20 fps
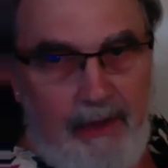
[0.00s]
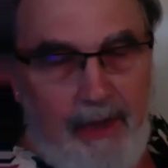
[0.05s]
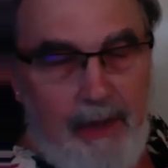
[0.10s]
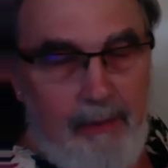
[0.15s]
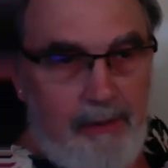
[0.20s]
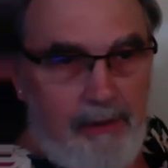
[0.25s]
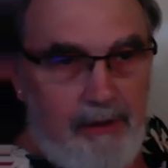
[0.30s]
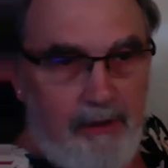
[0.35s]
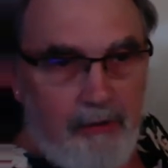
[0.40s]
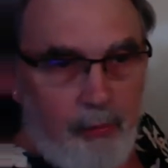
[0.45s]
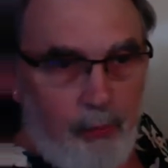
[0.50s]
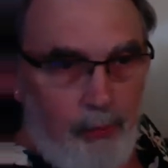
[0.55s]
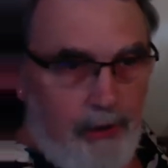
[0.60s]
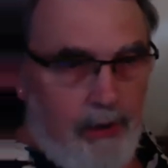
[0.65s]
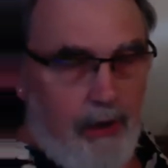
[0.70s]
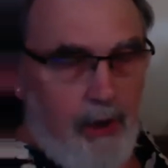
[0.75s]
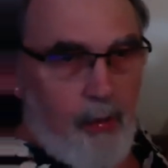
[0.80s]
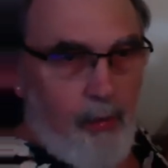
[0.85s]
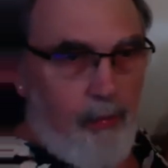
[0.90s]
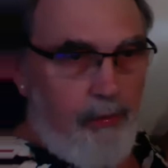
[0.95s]
And because we
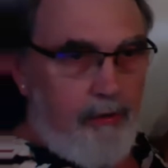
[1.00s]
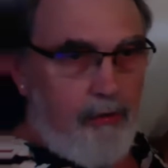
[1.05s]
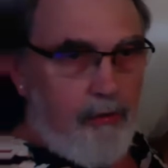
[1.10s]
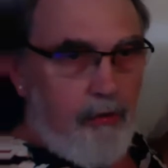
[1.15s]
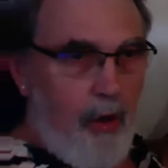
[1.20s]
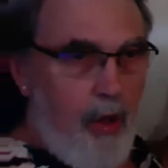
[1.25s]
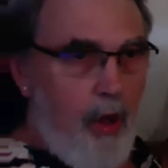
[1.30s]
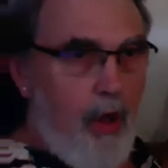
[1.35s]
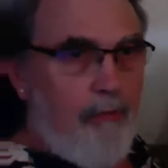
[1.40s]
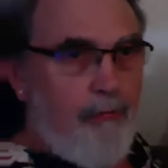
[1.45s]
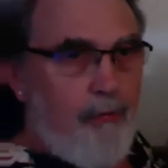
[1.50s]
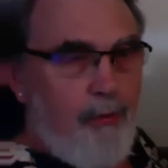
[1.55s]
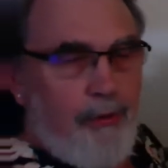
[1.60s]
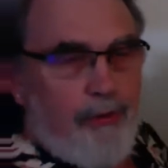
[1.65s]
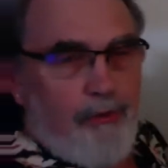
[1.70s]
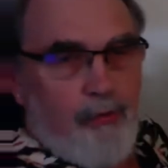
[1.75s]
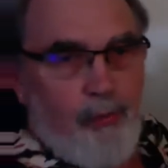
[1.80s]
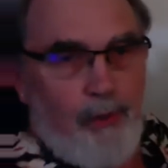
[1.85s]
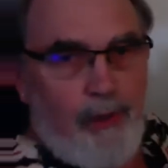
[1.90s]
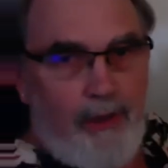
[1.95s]
know these
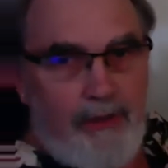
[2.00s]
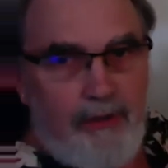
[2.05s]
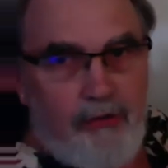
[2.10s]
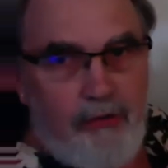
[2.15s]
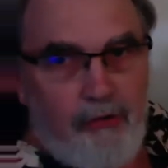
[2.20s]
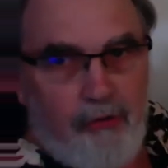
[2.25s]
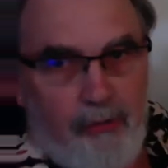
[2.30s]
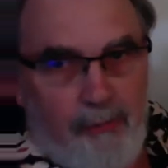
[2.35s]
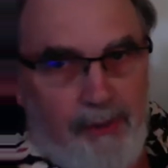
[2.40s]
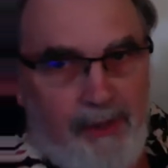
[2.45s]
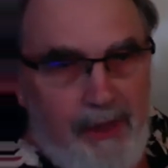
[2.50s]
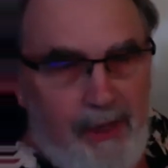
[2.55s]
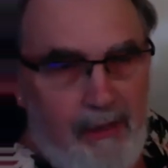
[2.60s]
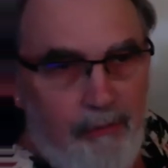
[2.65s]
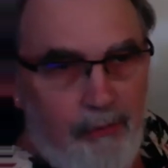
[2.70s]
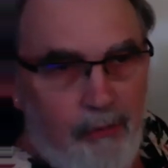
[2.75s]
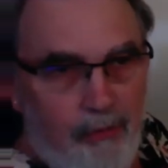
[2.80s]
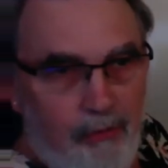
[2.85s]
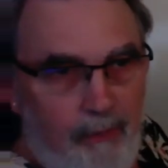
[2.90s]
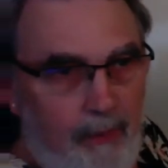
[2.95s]
lawfulness relations of
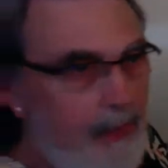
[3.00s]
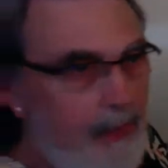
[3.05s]
behavior,